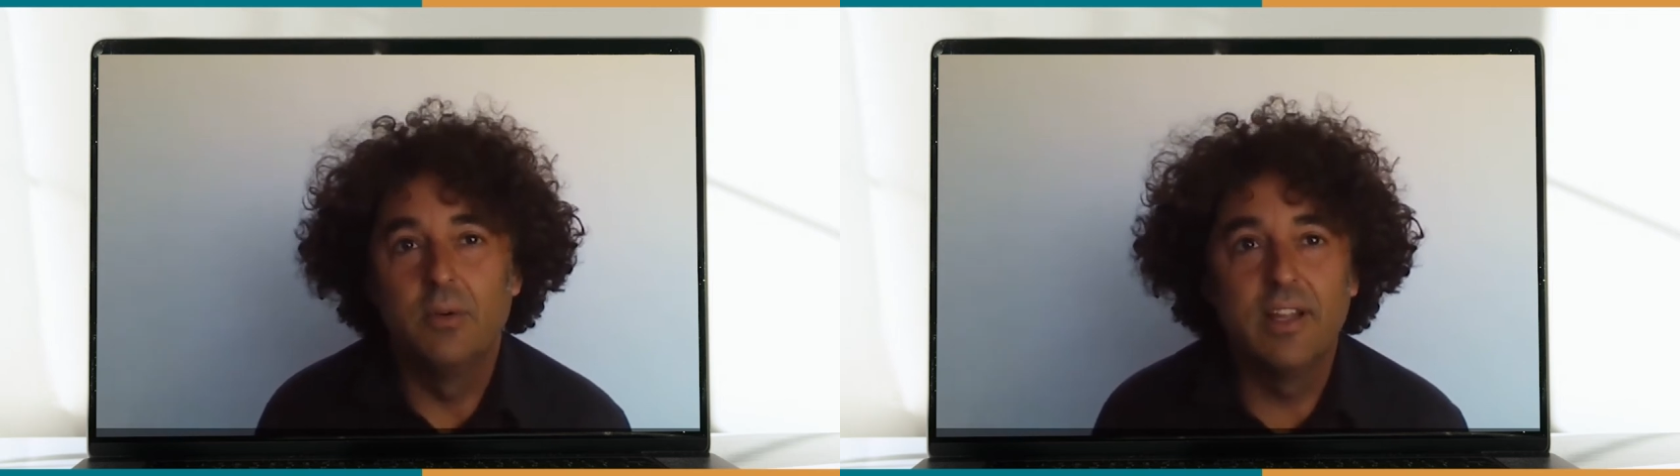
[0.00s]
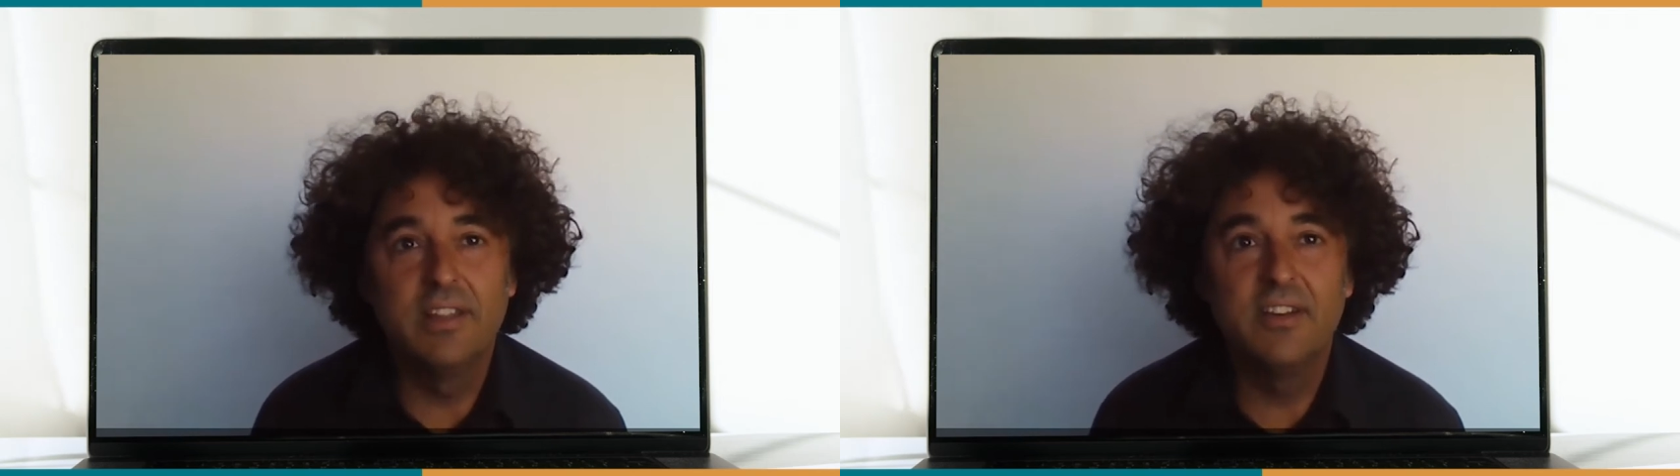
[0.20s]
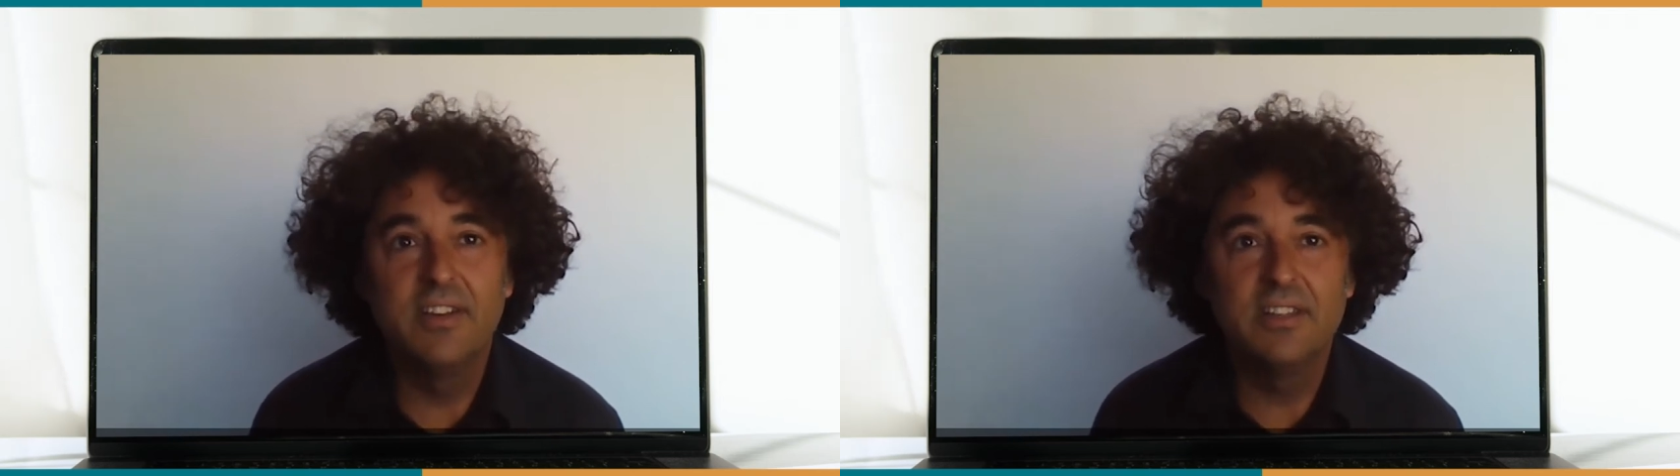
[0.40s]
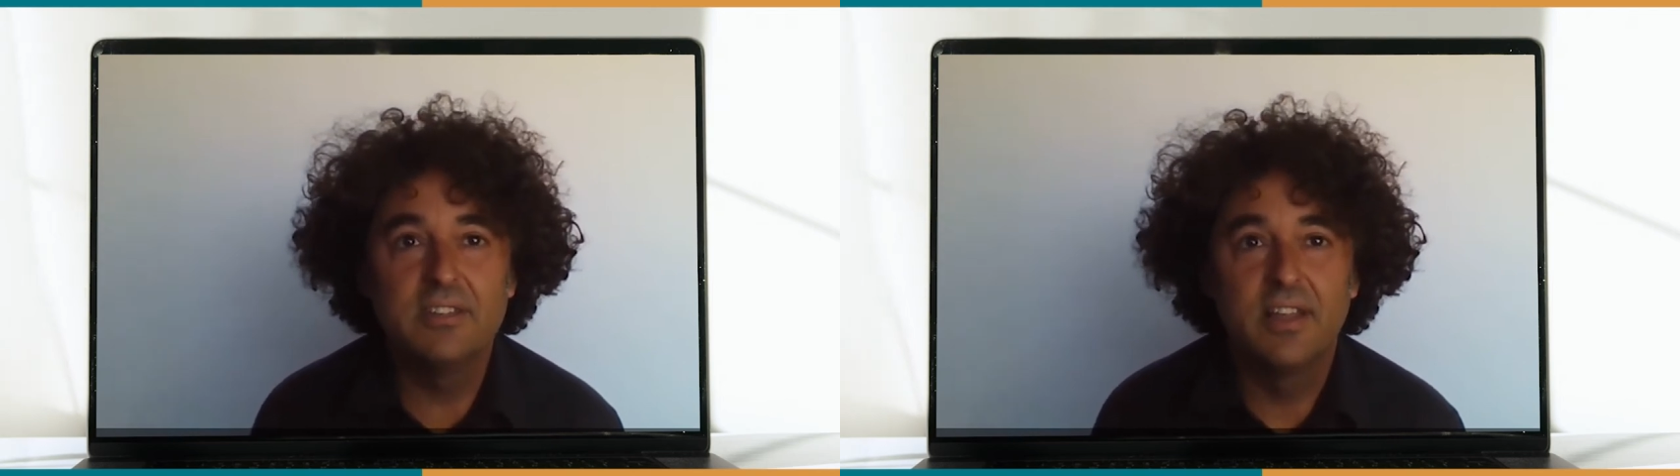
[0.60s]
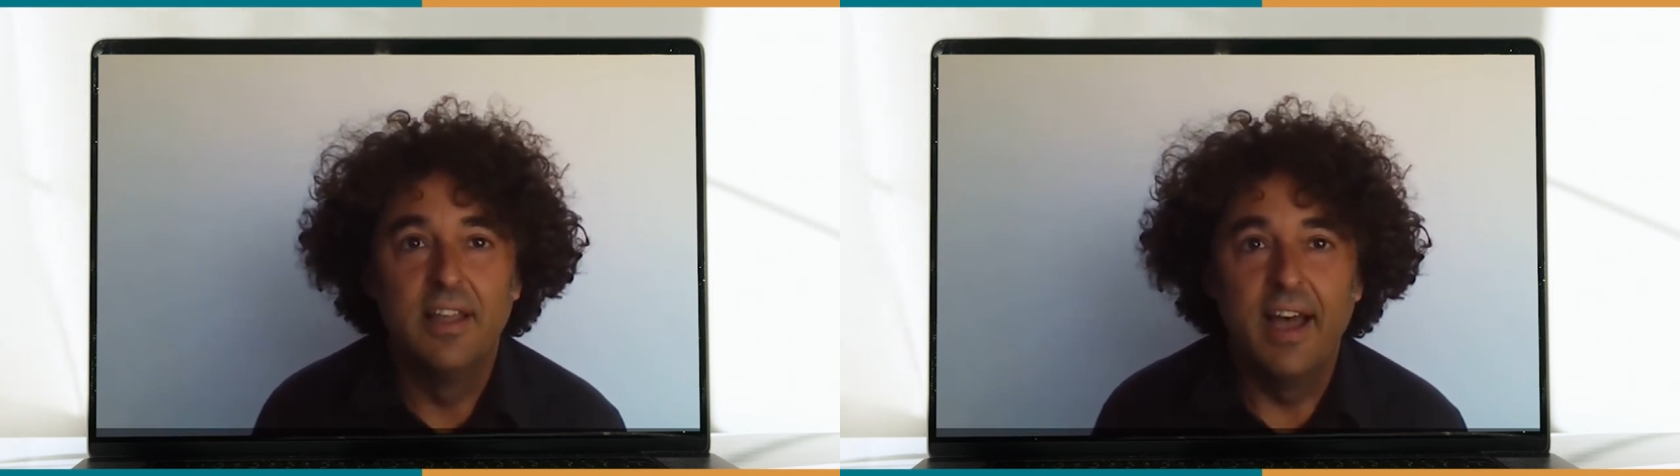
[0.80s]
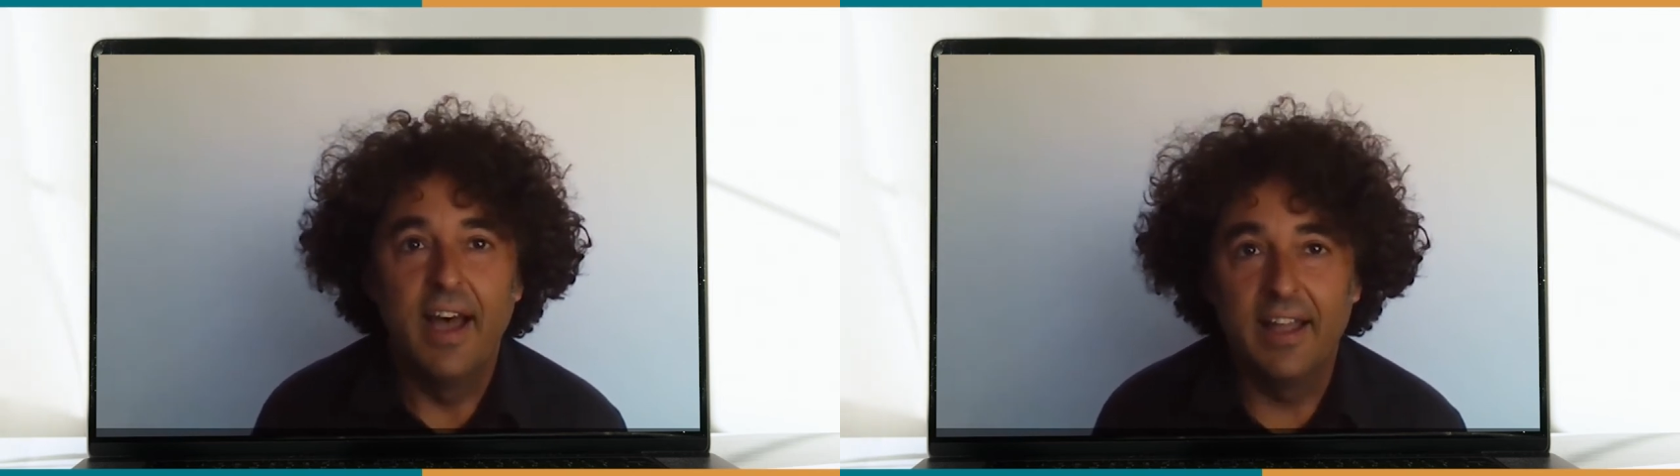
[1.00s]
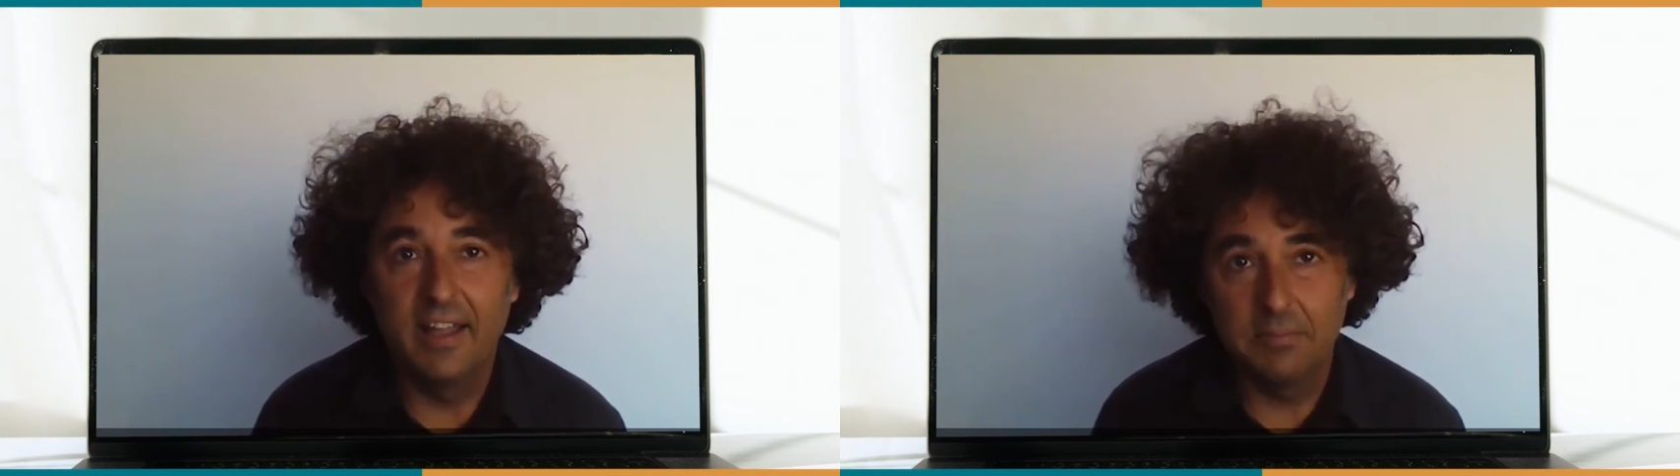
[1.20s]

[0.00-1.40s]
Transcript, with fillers: renderings, and